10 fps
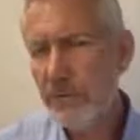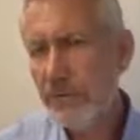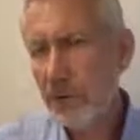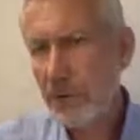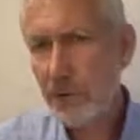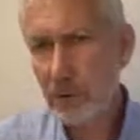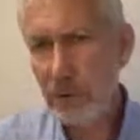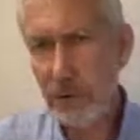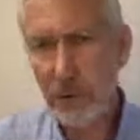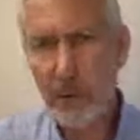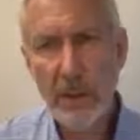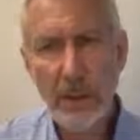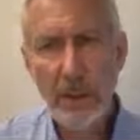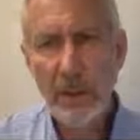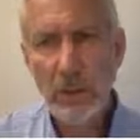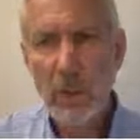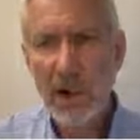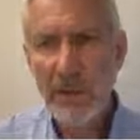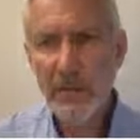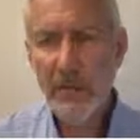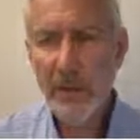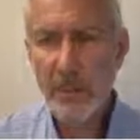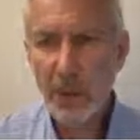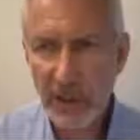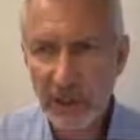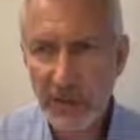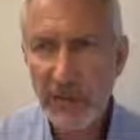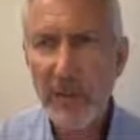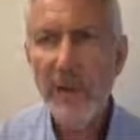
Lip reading: traditional wire stitched booklets.